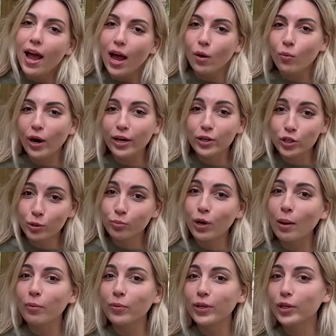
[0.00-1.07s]
and why you should
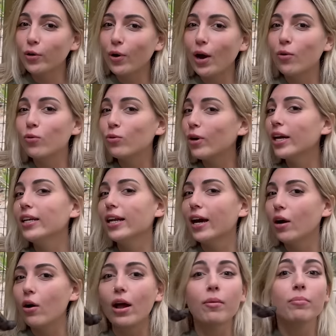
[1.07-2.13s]
probably go out right
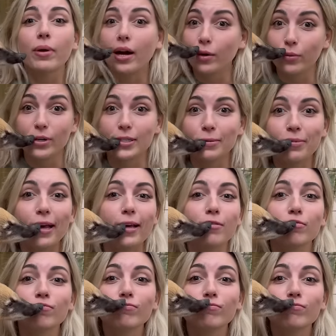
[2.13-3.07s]
now and buy one as a pet.